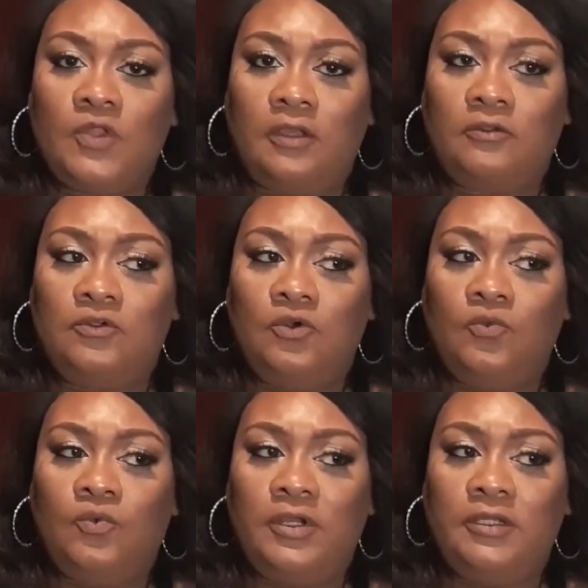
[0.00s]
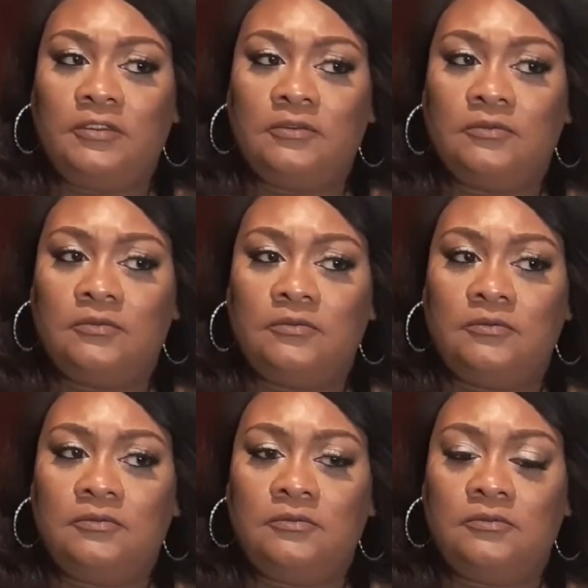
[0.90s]
I don't know what
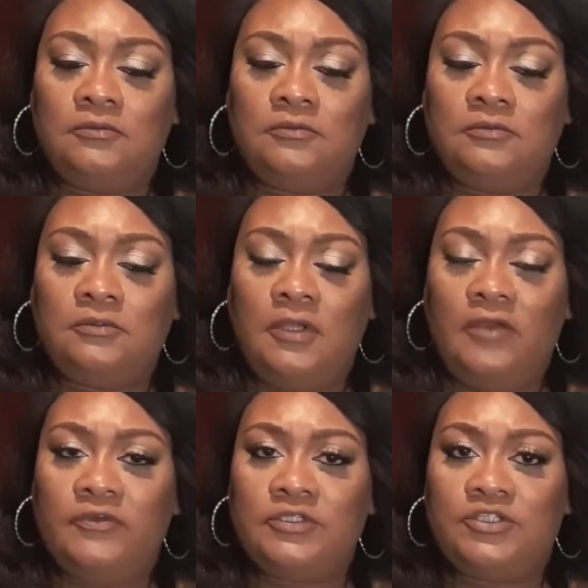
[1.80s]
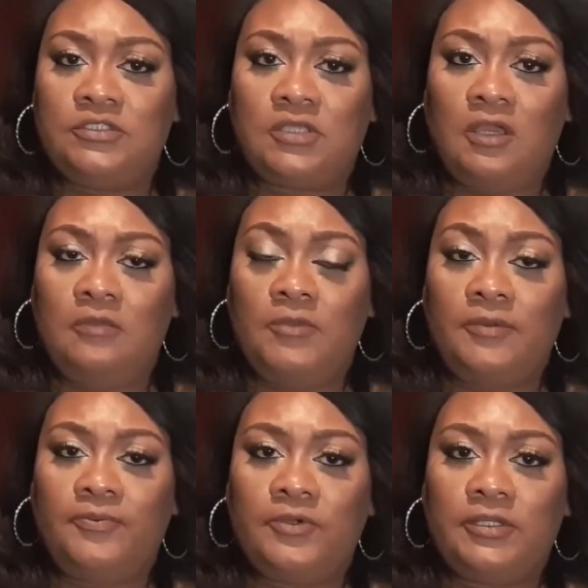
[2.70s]
evidence she's came
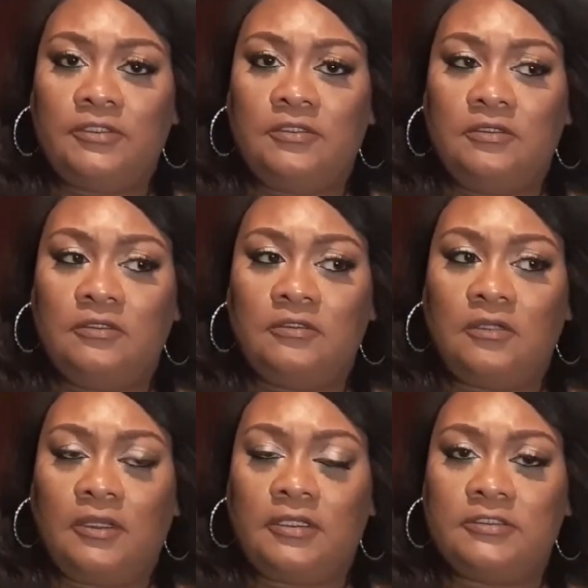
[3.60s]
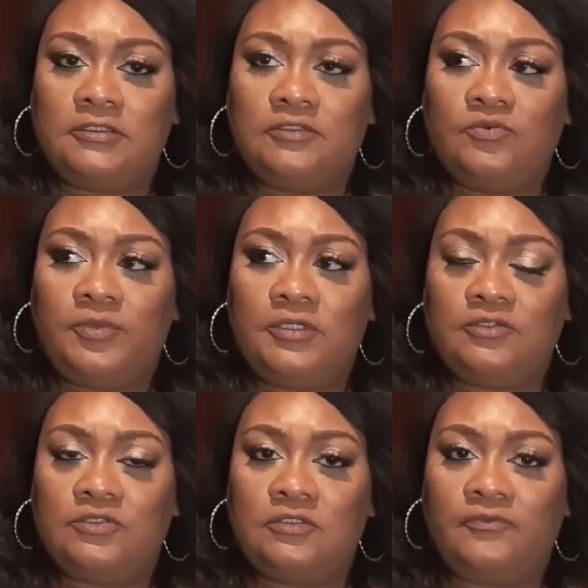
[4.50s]
up with. I guess this will be
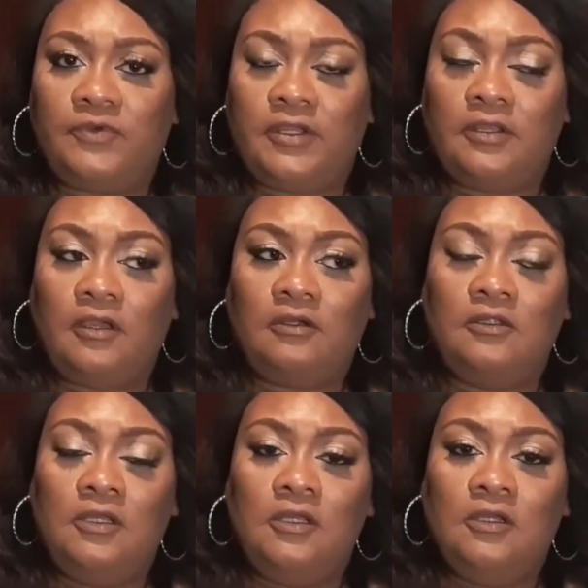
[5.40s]
interesting to find out.